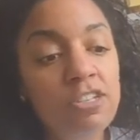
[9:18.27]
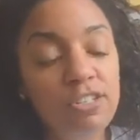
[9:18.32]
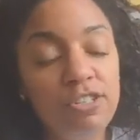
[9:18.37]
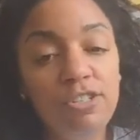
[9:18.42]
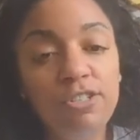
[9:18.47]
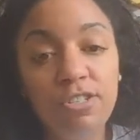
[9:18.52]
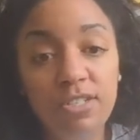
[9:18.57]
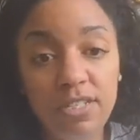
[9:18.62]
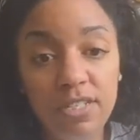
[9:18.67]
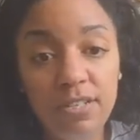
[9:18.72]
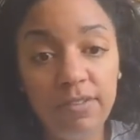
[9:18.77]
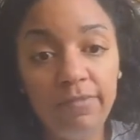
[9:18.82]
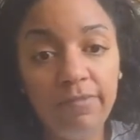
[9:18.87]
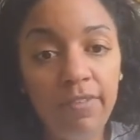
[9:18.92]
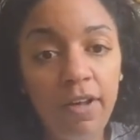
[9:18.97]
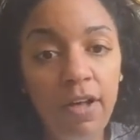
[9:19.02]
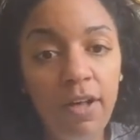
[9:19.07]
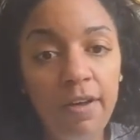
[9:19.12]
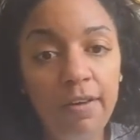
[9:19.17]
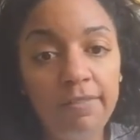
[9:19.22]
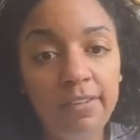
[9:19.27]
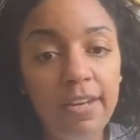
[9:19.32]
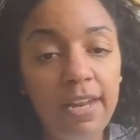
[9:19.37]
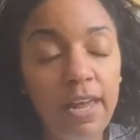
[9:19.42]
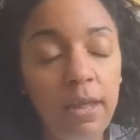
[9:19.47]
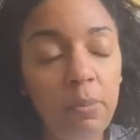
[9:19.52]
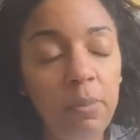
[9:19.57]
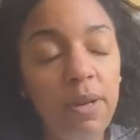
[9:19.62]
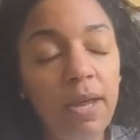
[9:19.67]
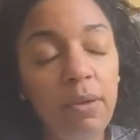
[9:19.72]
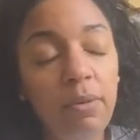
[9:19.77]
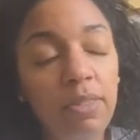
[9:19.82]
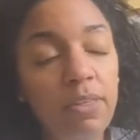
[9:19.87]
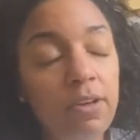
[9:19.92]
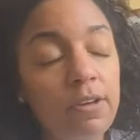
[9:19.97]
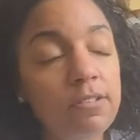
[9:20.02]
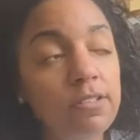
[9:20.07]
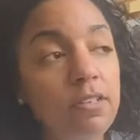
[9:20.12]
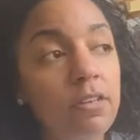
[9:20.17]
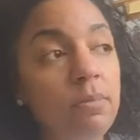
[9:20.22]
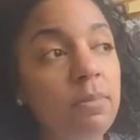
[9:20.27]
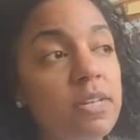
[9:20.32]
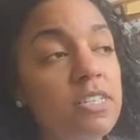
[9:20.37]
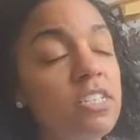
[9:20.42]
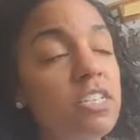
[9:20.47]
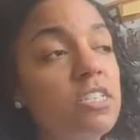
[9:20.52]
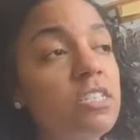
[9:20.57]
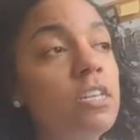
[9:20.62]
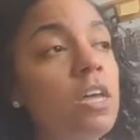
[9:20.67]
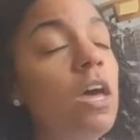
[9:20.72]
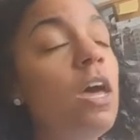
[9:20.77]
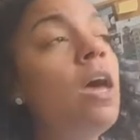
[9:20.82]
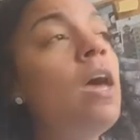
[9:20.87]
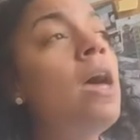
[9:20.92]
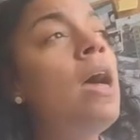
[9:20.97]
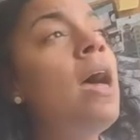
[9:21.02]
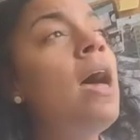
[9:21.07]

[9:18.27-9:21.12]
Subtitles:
students involved and helping out with Cotton on Manchester.